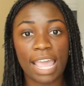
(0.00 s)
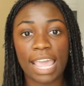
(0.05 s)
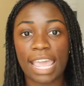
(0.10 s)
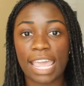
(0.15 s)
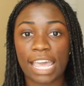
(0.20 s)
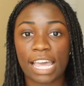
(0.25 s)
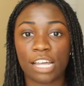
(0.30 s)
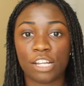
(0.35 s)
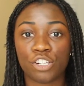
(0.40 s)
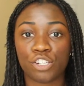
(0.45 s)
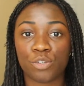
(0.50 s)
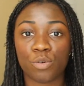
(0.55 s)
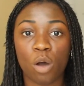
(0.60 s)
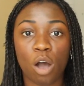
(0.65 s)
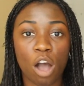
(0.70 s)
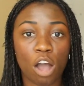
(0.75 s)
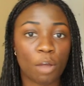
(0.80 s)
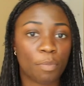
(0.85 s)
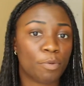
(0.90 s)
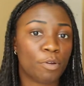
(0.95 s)
And you
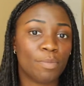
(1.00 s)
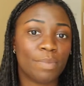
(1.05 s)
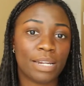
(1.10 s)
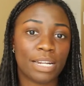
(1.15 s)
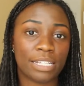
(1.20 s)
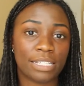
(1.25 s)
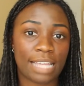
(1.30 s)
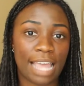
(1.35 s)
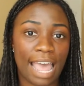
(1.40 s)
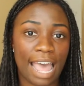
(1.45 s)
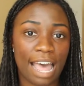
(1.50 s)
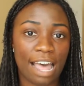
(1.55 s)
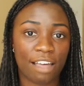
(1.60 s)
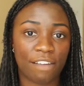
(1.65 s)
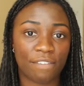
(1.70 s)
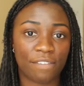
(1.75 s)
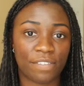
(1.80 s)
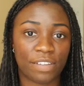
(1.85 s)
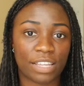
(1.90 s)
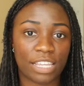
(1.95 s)
are permitted to
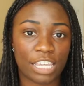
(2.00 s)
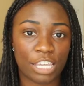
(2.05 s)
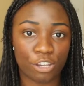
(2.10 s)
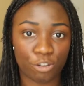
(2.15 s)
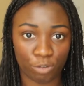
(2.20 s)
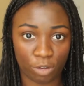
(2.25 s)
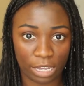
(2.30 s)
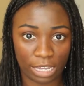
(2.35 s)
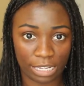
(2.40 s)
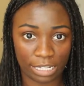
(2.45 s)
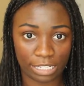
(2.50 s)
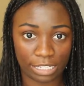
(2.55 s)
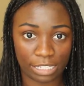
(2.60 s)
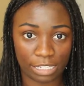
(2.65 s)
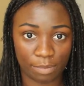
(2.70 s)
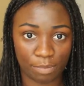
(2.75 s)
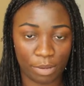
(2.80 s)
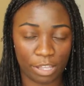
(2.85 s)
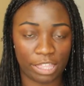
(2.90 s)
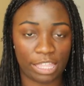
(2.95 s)
have earrings,
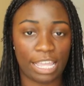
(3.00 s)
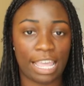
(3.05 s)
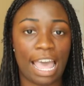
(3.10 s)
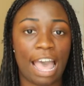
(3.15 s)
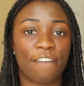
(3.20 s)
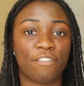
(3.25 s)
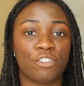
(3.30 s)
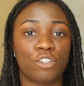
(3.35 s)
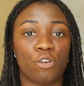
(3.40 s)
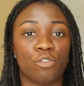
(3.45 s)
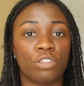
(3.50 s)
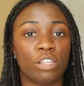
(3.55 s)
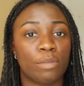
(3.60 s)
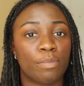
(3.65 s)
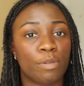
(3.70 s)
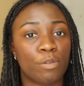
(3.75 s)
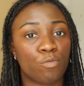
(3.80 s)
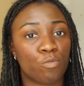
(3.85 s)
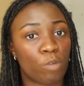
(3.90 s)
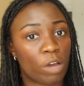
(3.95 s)
but they have to only
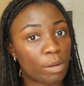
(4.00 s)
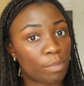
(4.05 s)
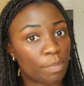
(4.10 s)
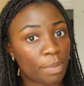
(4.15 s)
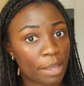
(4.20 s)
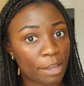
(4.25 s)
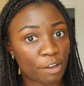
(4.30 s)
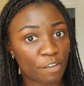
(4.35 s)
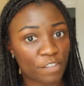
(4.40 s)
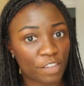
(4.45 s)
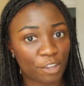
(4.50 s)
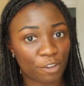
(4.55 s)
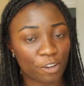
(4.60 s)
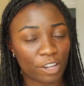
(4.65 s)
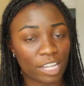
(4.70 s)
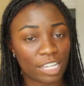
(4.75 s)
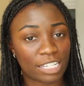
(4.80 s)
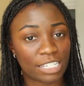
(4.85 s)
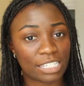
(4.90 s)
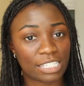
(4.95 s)
be one pair of
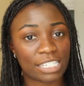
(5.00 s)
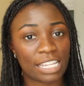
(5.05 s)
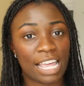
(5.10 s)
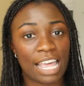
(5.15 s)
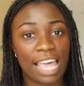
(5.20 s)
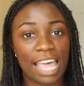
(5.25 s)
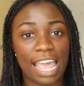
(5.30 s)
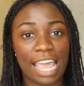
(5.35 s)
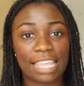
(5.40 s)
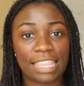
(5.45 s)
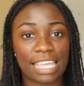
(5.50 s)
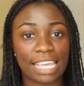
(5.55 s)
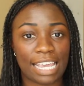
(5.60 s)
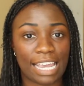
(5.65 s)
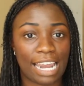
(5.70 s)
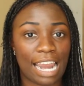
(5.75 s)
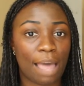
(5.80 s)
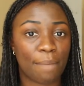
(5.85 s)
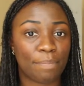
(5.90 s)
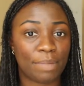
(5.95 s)
earrings and they
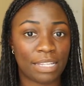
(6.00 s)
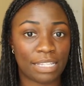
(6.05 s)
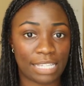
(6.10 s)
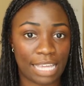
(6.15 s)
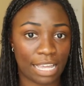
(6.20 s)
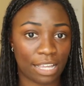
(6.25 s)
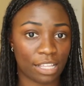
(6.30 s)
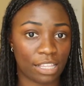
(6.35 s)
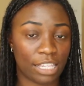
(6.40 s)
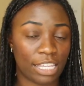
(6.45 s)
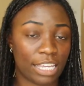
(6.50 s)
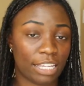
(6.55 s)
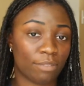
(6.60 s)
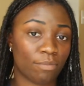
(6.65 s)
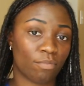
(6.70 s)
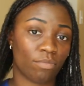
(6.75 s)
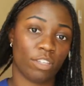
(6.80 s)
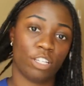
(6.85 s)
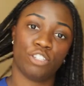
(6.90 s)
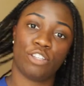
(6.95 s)
cannot be dangling.
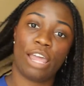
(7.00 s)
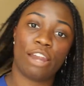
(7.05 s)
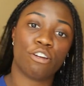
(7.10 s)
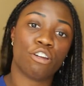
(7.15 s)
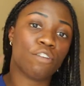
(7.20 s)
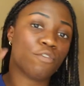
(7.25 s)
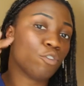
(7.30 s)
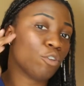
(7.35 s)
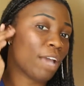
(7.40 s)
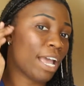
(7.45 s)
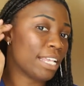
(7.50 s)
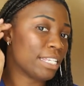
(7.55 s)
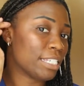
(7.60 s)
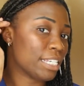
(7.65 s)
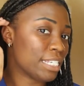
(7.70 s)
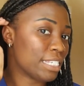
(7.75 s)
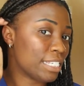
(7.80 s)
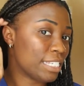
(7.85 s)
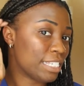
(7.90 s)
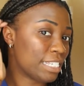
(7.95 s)
So I don't know if you guys
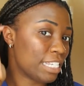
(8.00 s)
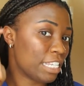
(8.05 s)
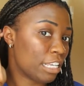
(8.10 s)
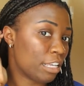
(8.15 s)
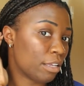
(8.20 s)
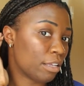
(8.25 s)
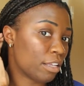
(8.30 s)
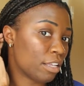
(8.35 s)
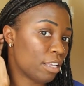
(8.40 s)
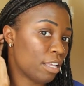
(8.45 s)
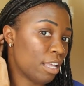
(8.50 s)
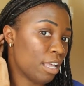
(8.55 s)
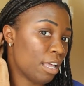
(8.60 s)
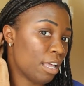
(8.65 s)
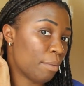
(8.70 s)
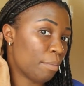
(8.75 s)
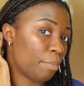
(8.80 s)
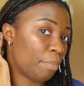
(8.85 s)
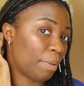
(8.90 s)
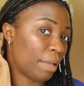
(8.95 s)
can see,
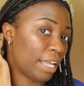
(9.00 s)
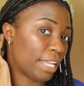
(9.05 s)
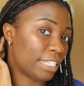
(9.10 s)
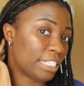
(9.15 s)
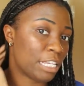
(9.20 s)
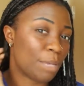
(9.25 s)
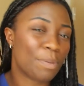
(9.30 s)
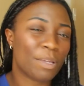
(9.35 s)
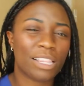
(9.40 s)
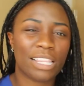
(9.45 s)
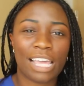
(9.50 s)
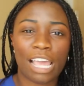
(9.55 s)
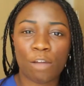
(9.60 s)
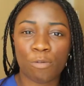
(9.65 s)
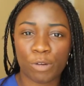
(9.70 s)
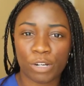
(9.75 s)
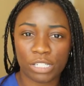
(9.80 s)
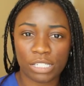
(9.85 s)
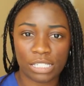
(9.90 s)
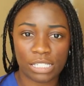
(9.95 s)
but typically I
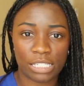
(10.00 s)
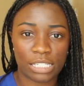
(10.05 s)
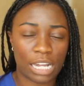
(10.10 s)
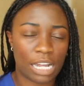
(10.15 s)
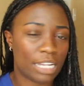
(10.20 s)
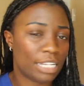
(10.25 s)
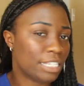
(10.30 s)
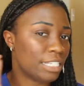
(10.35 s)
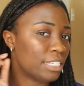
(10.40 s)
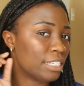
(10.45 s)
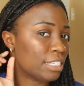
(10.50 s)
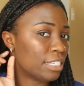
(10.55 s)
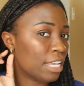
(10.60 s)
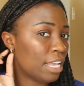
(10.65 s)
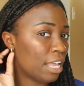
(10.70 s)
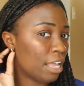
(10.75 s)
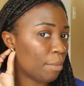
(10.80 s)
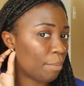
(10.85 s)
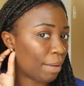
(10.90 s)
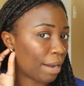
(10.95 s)
wear studs,
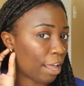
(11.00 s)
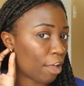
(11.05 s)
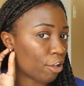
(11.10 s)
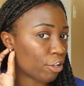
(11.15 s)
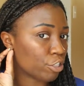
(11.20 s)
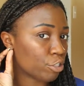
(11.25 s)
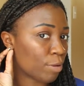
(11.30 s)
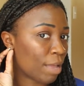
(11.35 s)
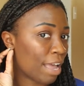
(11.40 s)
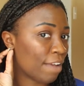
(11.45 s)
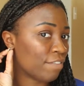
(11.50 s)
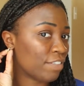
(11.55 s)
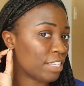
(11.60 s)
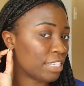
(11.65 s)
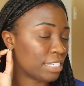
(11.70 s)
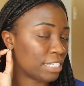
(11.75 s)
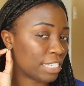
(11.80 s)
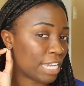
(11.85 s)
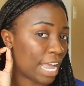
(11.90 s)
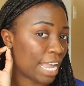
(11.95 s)
but I also have
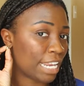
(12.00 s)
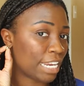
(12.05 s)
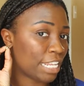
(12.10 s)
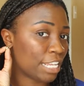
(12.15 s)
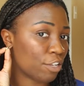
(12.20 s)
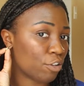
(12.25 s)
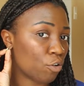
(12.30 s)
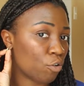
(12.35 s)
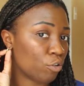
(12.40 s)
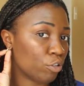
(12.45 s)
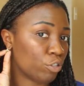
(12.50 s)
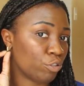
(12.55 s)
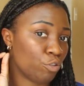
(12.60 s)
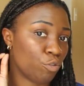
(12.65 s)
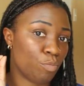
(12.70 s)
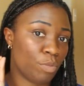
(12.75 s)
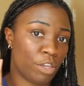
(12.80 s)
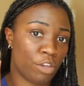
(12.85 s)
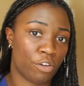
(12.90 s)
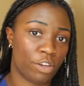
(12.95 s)
these tiny gold
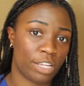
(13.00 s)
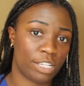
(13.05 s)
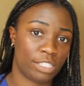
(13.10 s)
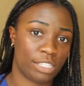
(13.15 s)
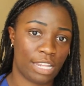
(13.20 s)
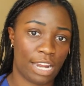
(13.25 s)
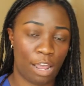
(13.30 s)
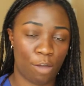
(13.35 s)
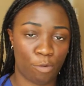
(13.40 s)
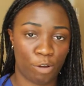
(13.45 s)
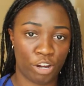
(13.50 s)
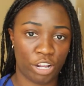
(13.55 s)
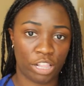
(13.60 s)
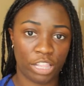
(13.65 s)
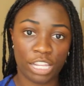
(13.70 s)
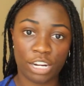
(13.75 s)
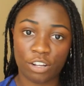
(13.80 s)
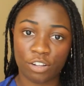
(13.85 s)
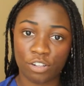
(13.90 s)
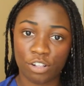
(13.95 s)
hoop earrings that I wear to
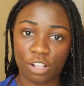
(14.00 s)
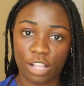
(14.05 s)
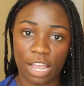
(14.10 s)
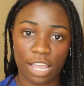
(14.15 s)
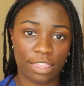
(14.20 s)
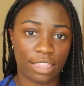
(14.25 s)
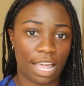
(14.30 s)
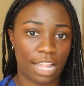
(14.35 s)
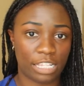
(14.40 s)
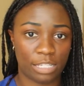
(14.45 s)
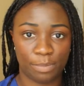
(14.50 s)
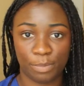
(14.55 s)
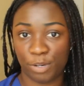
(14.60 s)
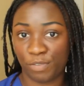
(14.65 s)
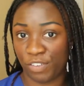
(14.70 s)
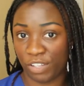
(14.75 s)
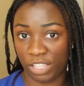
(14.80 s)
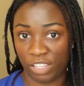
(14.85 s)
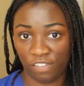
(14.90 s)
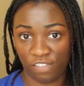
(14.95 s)
clinical and that's
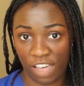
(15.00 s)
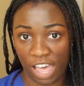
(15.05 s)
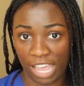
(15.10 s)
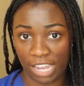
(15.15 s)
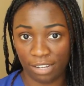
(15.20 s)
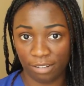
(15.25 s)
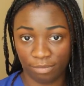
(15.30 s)
perfectly fine.